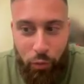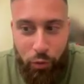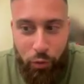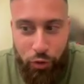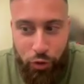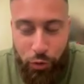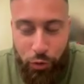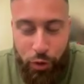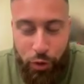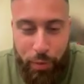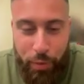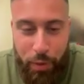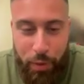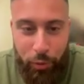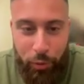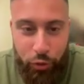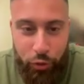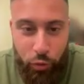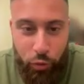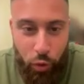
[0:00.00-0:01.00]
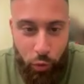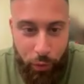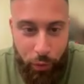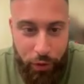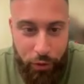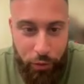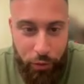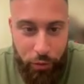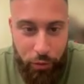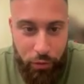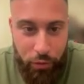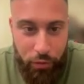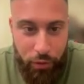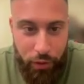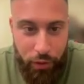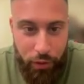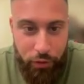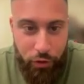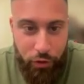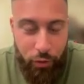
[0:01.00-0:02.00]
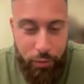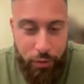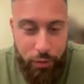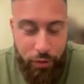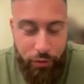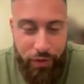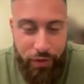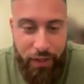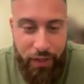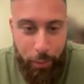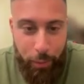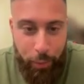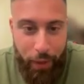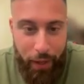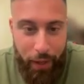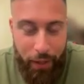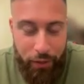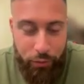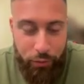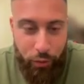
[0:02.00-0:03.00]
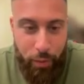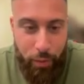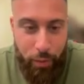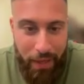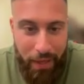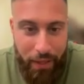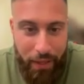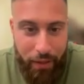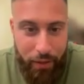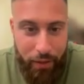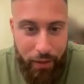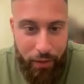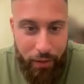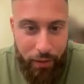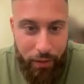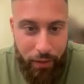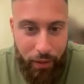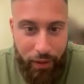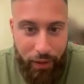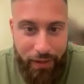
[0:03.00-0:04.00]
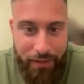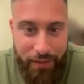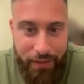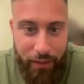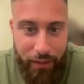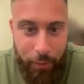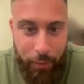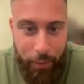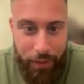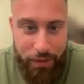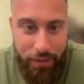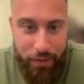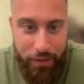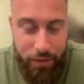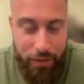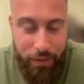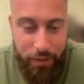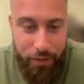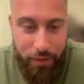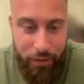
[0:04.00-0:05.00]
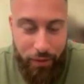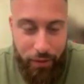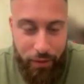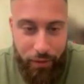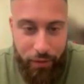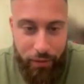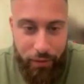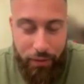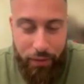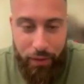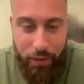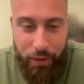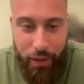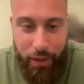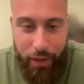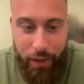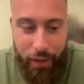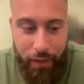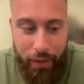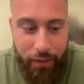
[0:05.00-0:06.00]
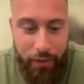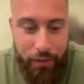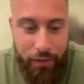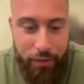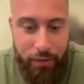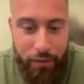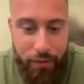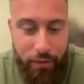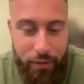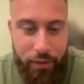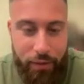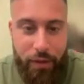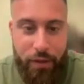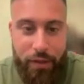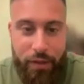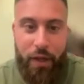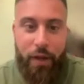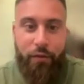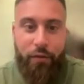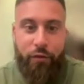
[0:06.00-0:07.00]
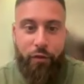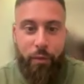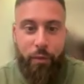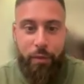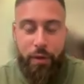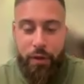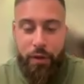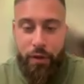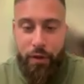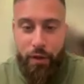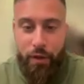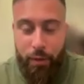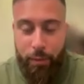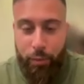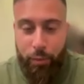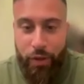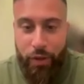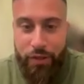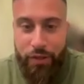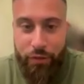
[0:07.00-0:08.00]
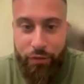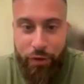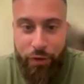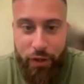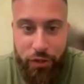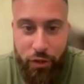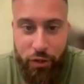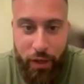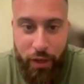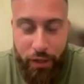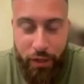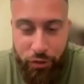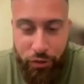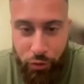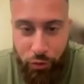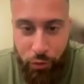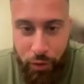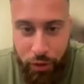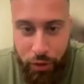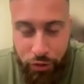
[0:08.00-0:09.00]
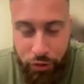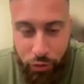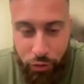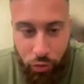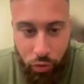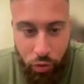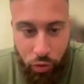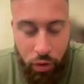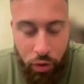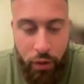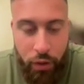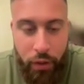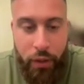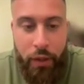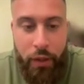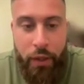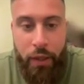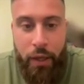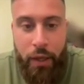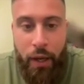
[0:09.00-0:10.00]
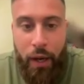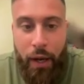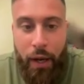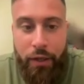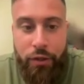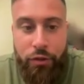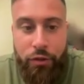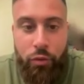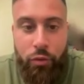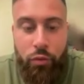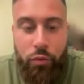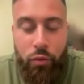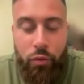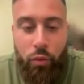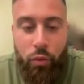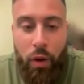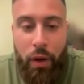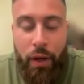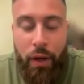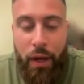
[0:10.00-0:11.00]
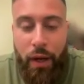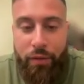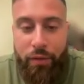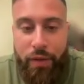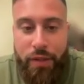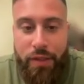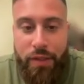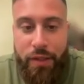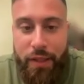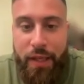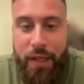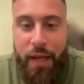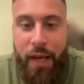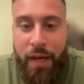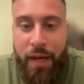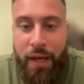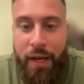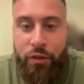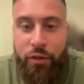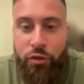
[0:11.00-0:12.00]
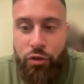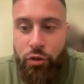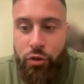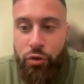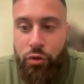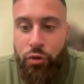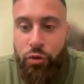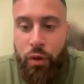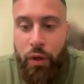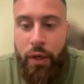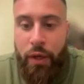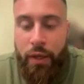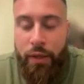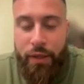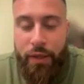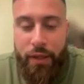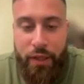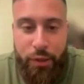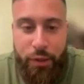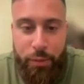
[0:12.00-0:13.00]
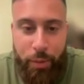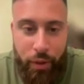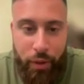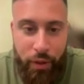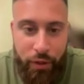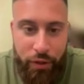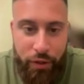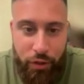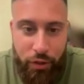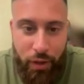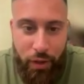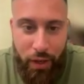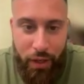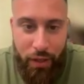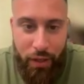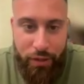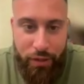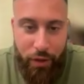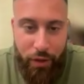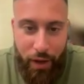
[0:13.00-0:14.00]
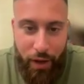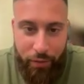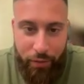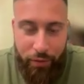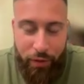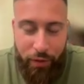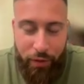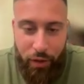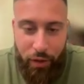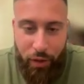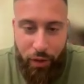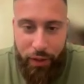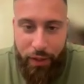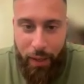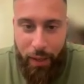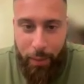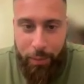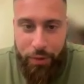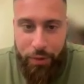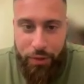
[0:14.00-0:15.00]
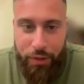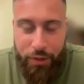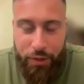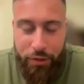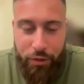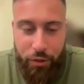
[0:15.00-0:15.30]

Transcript: Jewish people do what we do in terms of the impact we make on a daily basis. And aside from the impressive things you guys are doing in school, I do want to obviously get into the experience you guys are having on campuses.